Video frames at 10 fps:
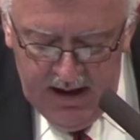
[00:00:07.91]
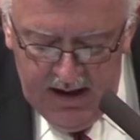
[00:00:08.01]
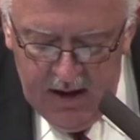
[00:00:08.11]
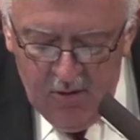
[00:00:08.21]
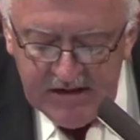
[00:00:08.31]

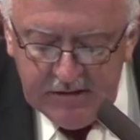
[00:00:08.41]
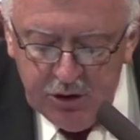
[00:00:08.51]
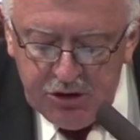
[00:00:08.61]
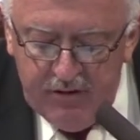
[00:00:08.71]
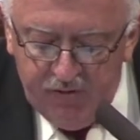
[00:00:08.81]
a
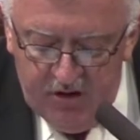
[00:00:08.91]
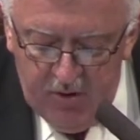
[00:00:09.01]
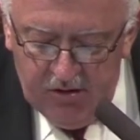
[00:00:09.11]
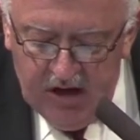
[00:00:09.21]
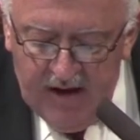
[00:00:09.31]
resolution of
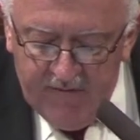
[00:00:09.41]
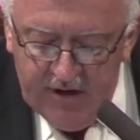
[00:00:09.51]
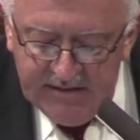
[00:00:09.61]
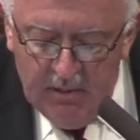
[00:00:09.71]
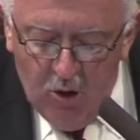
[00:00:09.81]
tribute offered
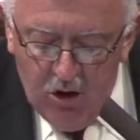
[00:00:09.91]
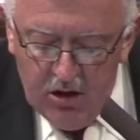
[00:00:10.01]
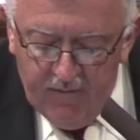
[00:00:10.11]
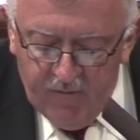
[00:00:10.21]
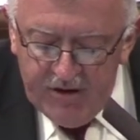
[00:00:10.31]
as a
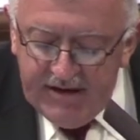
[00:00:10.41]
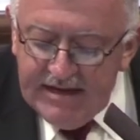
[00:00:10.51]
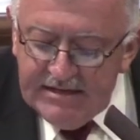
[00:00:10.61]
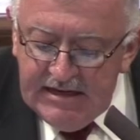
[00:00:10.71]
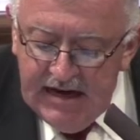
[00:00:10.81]
memorial for
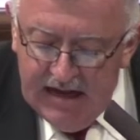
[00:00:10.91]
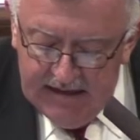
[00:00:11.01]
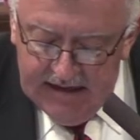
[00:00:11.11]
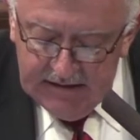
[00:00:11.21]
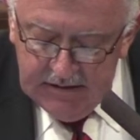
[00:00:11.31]
Daisy
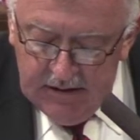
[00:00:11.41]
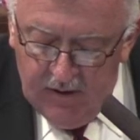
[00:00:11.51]
Elliott,